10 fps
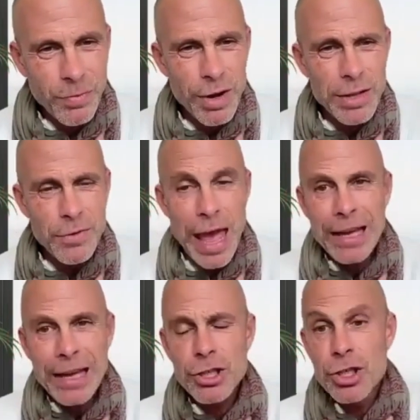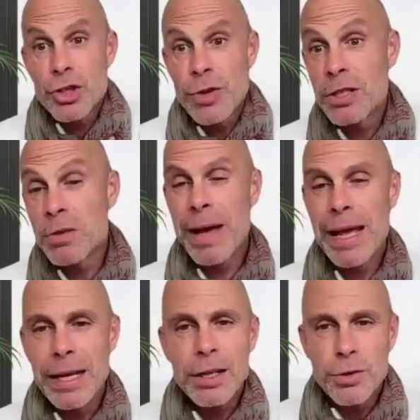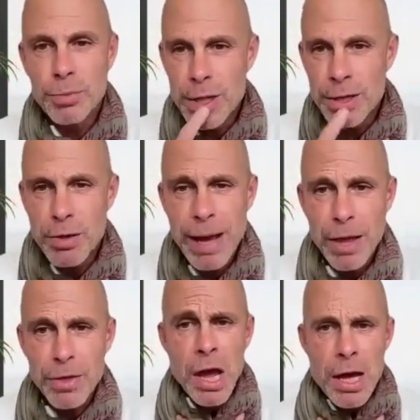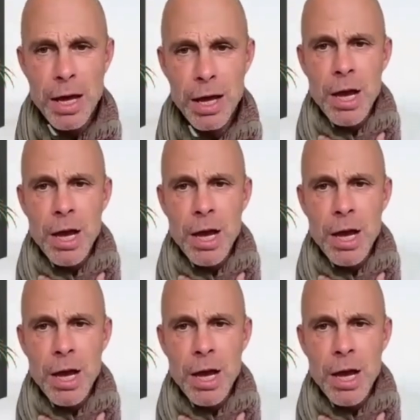Right? If you're anxious, stressed, panic, you breathe in your mouth.